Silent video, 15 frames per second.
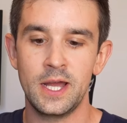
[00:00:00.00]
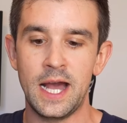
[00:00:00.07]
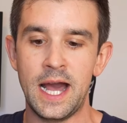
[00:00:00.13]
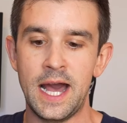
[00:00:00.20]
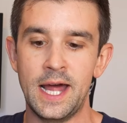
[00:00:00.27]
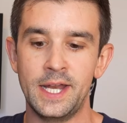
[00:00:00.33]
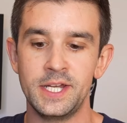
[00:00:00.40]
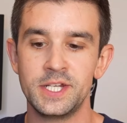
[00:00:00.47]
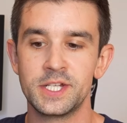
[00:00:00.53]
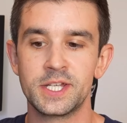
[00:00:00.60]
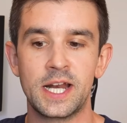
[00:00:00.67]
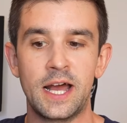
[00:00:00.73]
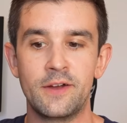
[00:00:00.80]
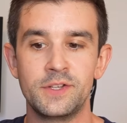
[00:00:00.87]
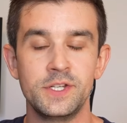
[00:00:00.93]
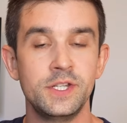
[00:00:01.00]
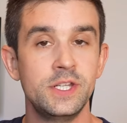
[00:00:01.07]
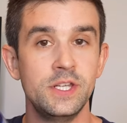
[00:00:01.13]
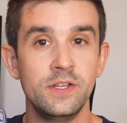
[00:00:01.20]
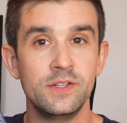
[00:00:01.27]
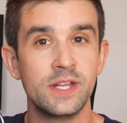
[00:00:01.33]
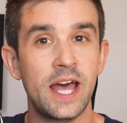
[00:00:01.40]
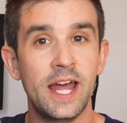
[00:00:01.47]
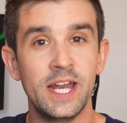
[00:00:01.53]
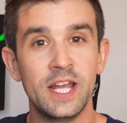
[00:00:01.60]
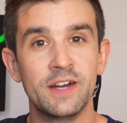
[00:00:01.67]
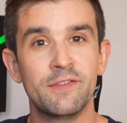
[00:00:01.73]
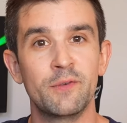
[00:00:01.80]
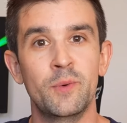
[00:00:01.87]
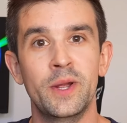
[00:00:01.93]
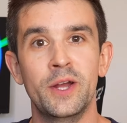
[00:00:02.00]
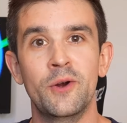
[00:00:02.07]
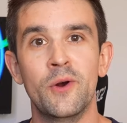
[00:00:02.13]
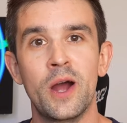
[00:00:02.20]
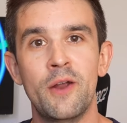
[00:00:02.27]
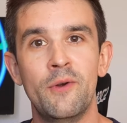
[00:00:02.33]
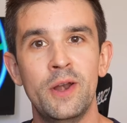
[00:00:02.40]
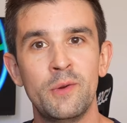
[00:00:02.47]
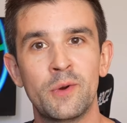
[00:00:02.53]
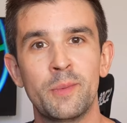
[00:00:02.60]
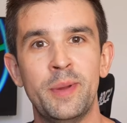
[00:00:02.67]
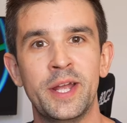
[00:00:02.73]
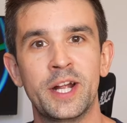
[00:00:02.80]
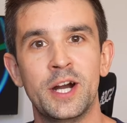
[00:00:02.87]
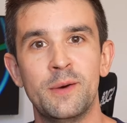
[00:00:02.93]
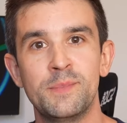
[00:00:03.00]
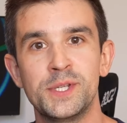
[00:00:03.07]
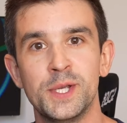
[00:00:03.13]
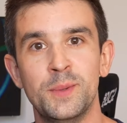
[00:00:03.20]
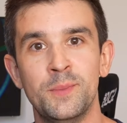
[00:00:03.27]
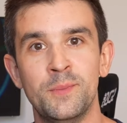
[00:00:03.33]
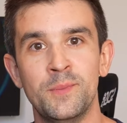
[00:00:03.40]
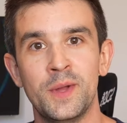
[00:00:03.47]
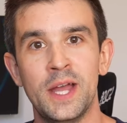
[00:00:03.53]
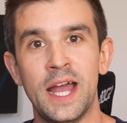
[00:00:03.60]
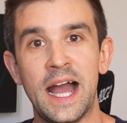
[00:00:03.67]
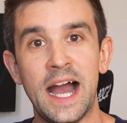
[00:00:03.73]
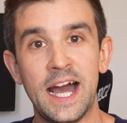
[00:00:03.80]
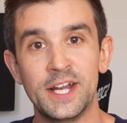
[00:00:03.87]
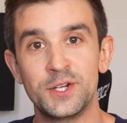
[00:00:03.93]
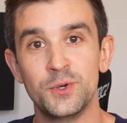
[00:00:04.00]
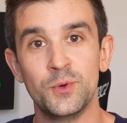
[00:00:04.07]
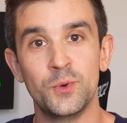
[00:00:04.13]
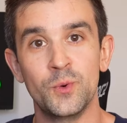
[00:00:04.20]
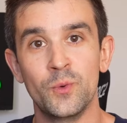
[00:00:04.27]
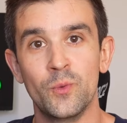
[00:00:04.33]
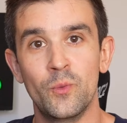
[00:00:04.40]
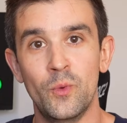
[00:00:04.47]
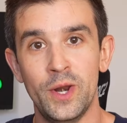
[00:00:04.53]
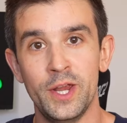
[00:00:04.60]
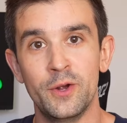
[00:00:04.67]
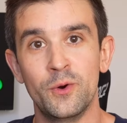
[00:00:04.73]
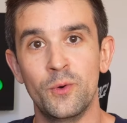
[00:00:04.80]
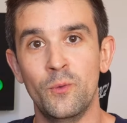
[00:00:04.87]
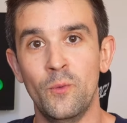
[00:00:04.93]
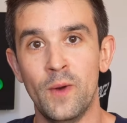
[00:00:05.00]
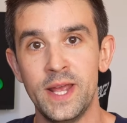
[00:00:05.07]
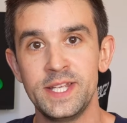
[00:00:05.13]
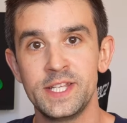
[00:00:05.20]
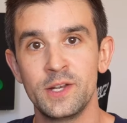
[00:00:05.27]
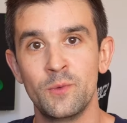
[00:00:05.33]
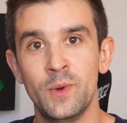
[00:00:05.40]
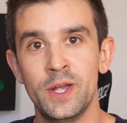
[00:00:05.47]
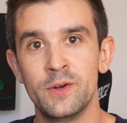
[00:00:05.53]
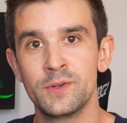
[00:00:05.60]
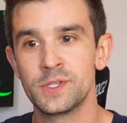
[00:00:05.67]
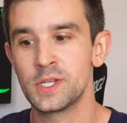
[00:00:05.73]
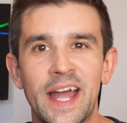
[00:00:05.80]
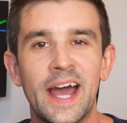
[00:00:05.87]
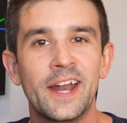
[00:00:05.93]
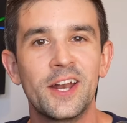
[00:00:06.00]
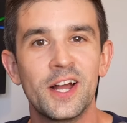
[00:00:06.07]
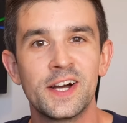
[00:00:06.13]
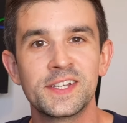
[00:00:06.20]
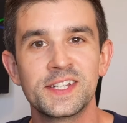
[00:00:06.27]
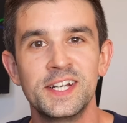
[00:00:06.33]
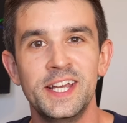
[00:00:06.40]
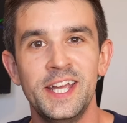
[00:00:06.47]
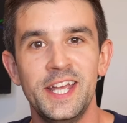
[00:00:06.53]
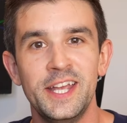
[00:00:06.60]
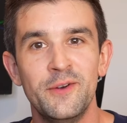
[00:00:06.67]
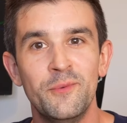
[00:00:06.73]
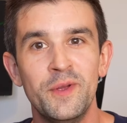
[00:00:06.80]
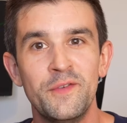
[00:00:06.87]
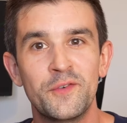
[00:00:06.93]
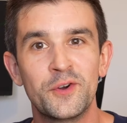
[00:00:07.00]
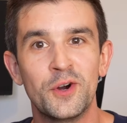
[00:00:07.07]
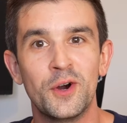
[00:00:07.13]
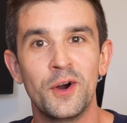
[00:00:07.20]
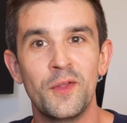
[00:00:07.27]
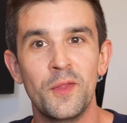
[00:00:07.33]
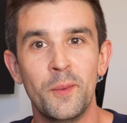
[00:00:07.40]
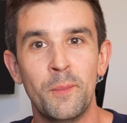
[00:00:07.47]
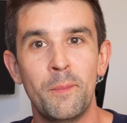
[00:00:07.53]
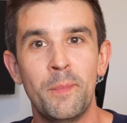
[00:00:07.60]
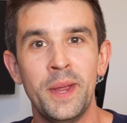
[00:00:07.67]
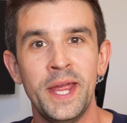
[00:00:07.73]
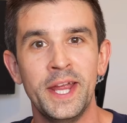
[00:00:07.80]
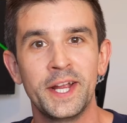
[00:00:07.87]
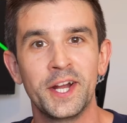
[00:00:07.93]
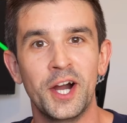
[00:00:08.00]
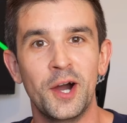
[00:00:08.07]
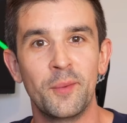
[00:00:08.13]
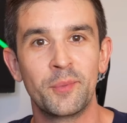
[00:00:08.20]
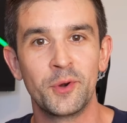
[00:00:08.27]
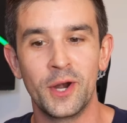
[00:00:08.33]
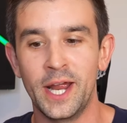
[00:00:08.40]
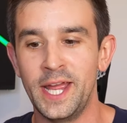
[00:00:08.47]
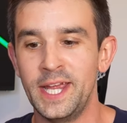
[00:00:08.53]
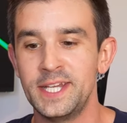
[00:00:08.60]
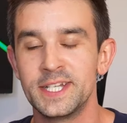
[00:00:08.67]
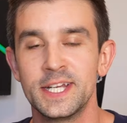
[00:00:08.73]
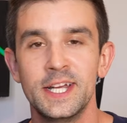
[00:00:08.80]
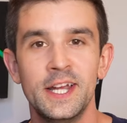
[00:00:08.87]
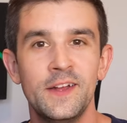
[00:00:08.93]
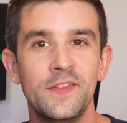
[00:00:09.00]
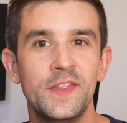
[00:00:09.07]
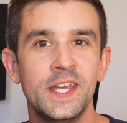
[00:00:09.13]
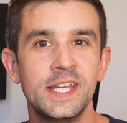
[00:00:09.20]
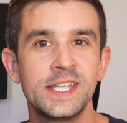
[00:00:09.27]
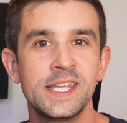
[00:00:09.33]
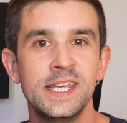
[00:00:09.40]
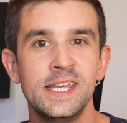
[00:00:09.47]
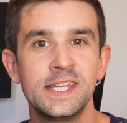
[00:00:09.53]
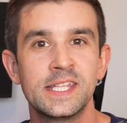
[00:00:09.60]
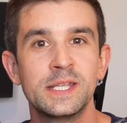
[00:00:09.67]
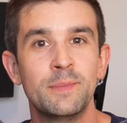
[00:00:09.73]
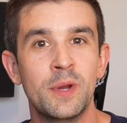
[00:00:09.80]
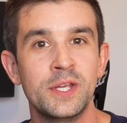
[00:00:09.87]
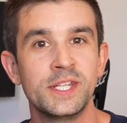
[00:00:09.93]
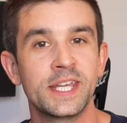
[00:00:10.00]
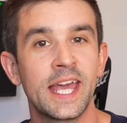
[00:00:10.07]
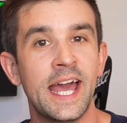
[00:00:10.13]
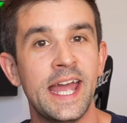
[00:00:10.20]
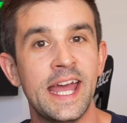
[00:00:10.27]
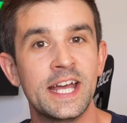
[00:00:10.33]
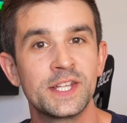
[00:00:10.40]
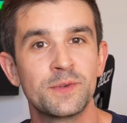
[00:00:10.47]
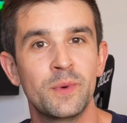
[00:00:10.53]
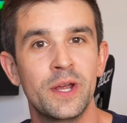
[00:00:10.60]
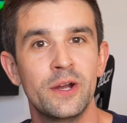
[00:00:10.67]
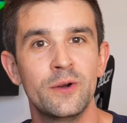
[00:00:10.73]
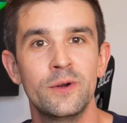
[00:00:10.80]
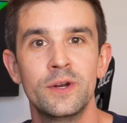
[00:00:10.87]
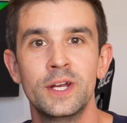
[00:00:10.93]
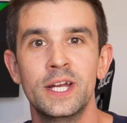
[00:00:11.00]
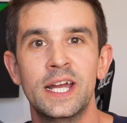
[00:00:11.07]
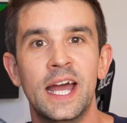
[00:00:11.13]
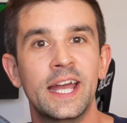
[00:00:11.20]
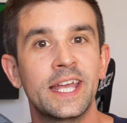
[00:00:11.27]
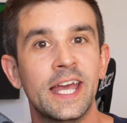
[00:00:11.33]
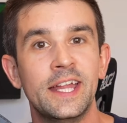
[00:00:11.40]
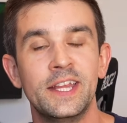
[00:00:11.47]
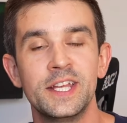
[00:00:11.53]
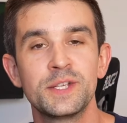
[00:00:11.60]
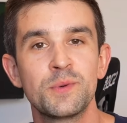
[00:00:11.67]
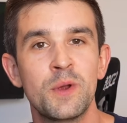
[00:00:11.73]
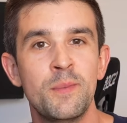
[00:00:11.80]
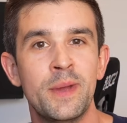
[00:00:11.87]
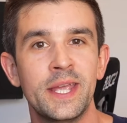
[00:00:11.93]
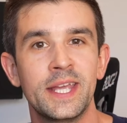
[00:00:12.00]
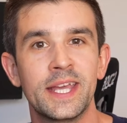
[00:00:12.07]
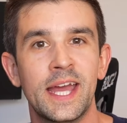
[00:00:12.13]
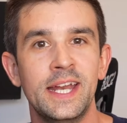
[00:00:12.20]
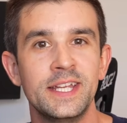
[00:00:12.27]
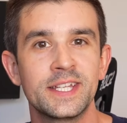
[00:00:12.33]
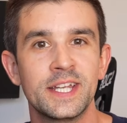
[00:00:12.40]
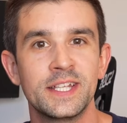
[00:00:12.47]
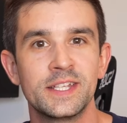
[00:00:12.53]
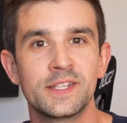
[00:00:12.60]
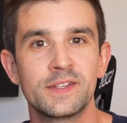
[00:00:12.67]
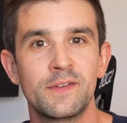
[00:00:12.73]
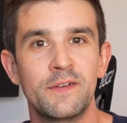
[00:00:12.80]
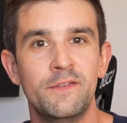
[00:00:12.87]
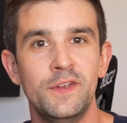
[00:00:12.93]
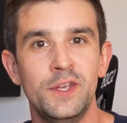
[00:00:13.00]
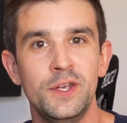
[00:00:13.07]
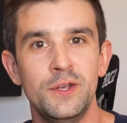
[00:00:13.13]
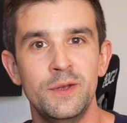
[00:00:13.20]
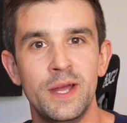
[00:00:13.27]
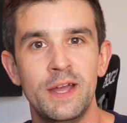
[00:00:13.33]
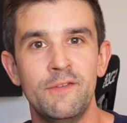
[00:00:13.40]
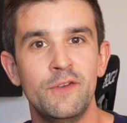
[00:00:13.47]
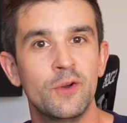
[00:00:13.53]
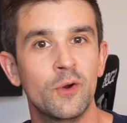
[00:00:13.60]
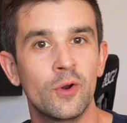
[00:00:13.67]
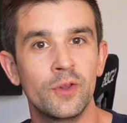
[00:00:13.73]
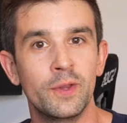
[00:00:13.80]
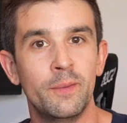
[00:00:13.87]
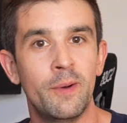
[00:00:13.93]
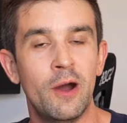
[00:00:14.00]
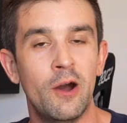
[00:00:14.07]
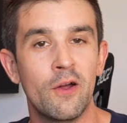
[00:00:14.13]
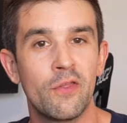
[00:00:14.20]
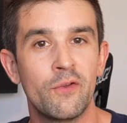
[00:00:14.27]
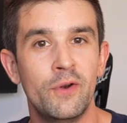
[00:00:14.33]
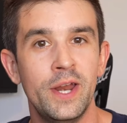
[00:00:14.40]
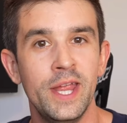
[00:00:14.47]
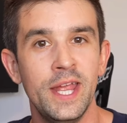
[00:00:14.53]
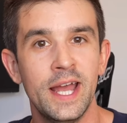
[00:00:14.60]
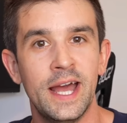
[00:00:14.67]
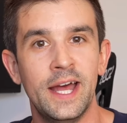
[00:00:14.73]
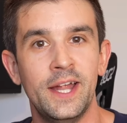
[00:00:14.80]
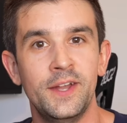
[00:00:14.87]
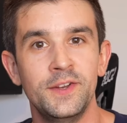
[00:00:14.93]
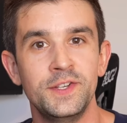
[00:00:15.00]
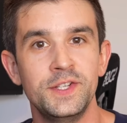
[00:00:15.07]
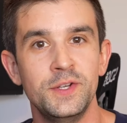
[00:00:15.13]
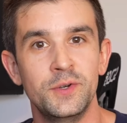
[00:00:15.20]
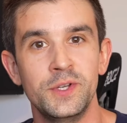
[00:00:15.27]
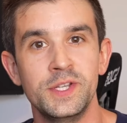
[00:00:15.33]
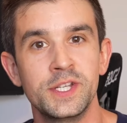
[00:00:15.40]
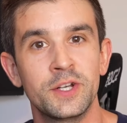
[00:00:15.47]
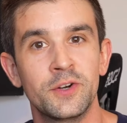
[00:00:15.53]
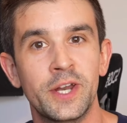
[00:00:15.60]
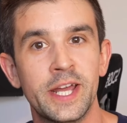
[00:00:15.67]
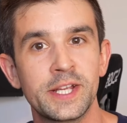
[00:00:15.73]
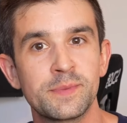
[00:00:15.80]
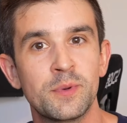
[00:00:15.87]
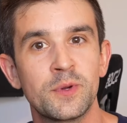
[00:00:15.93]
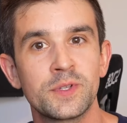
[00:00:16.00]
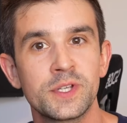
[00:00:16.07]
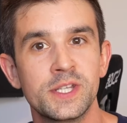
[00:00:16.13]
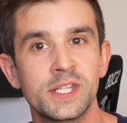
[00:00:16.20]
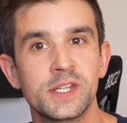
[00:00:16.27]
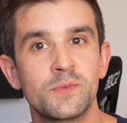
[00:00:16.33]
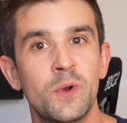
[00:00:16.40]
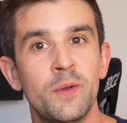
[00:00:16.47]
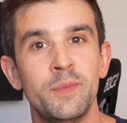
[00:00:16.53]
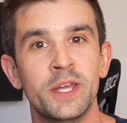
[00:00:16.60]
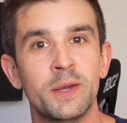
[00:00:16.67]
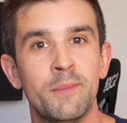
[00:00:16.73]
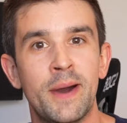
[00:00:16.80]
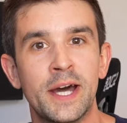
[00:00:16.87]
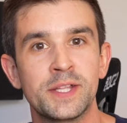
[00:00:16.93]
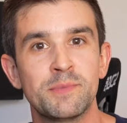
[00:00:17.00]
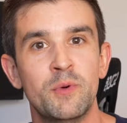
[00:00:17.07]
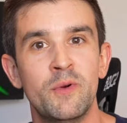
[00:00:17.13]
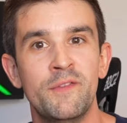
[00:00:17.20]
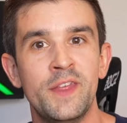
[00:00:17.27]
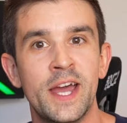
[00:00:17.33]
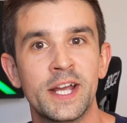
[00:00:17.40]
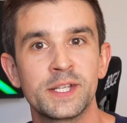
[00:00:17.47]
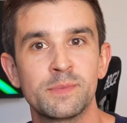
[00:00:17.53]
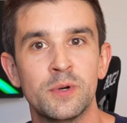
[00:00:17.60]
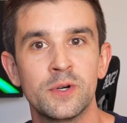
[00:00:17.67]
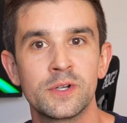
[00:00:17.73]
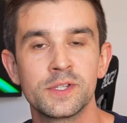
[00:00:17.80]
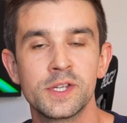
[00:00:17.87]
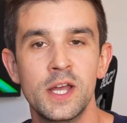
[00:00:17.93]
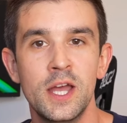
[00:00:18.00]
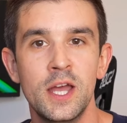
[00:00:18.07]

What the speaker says: And it just allows you to use any other wheel. I really want to pick up some actual real racing wheels. And lastly, we've got the big upgrade. This is the Moza KS wheel. Again, this won't make any sense for you if you're on the R3 and you're using it on Xbox, because this won't be compatible with the Xbox.